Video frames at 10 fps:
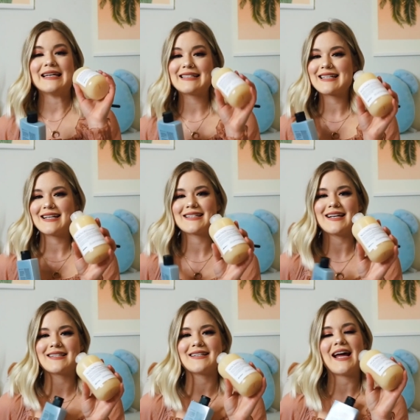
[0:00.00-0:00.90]
intense
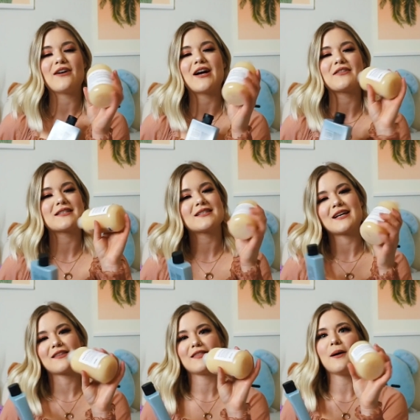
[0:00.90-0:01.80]
as the NouNou. This is
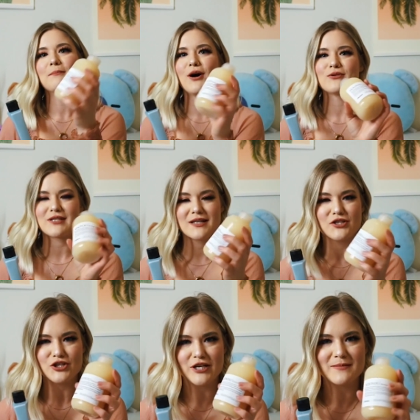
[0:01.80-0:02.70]
like the most
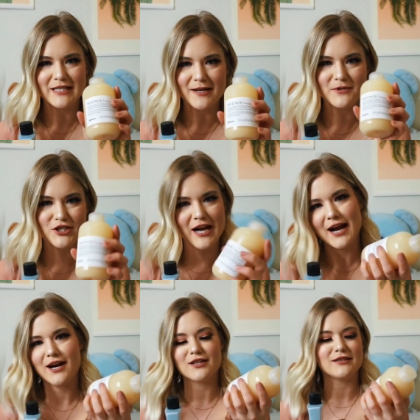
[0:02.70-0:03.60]
extreme damaged
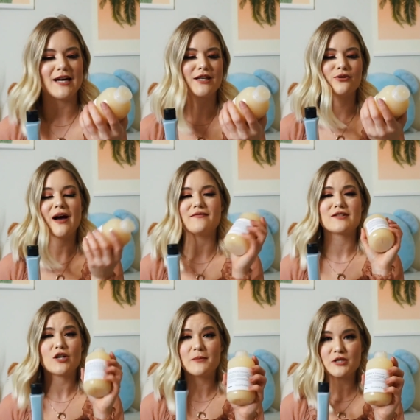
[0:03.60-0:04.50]
hair. Like you have
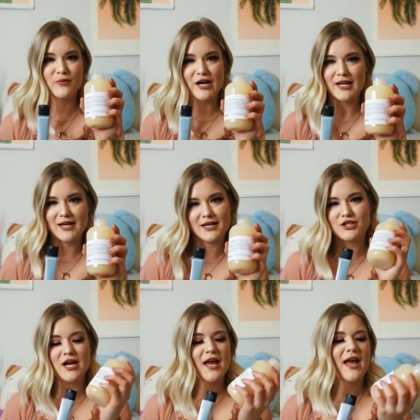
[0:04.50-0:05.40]
so much
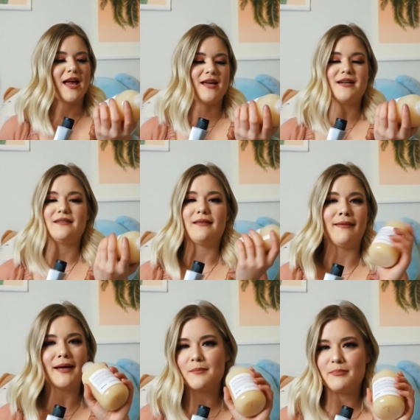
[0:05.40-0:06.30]
breakage and
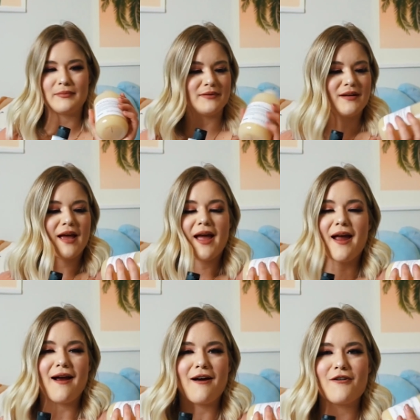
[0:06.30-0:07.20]
limp
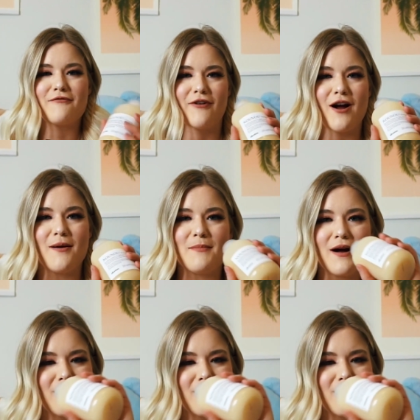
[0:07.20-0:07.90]
hair from